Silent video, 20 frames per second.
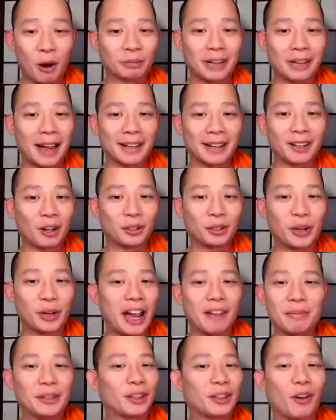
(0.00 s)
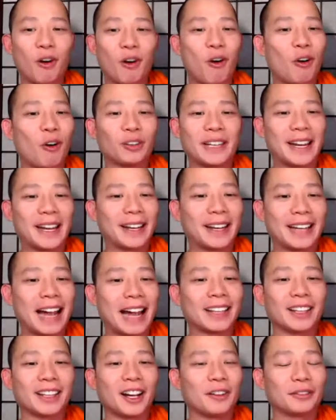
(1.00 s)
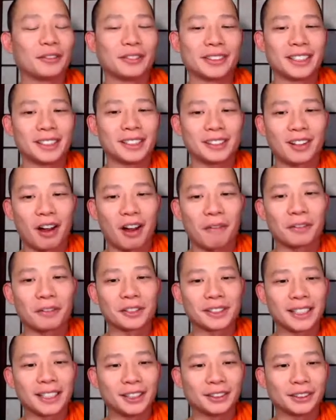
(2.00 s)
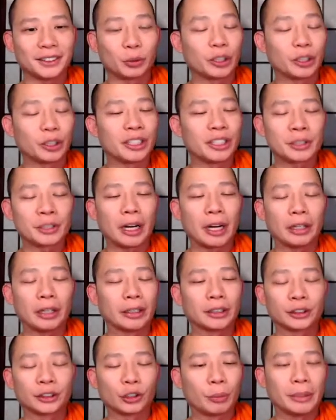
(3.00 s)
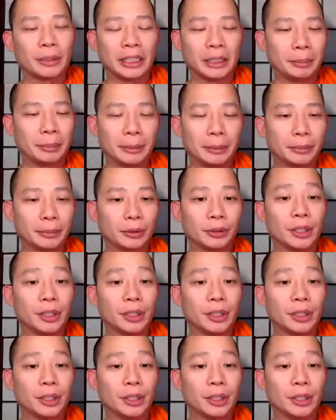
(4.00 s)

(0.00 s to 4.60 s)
I know. You have me the whole day. I love this conversation. We're inspiring so many people,